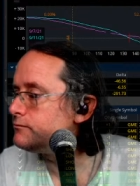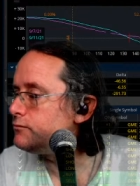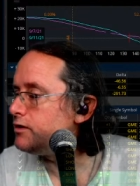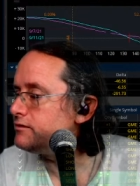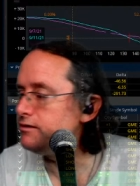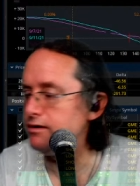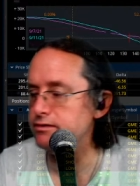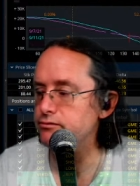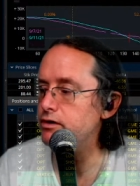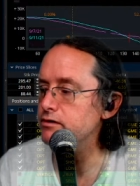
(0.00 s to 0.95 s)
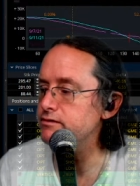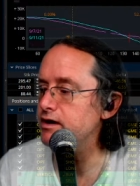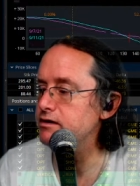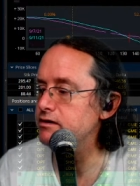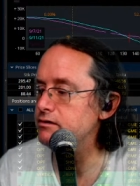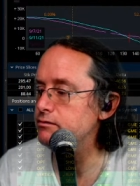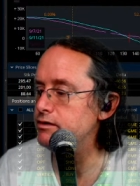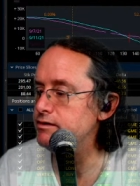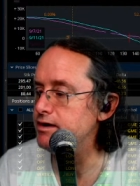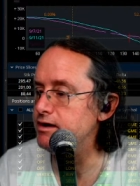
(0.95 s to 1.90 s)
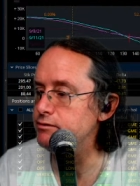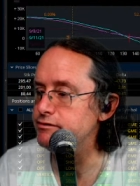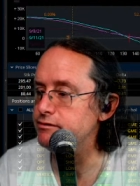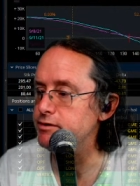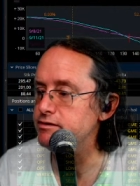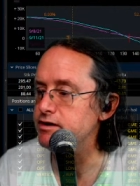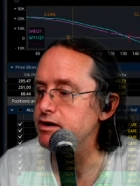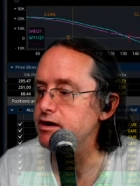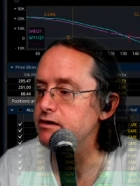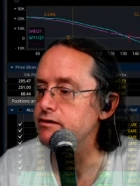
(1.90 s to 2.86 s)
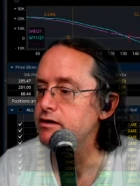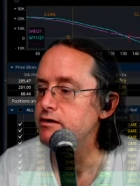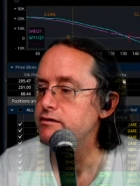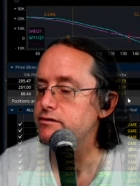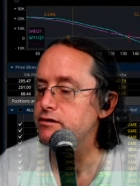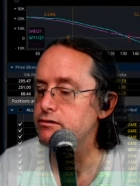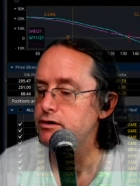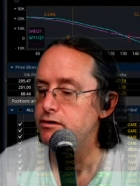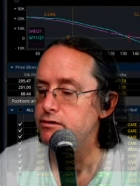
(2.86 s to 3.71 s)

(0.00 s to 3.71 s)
we're actually on the wrong day here. We should be on the 8th. So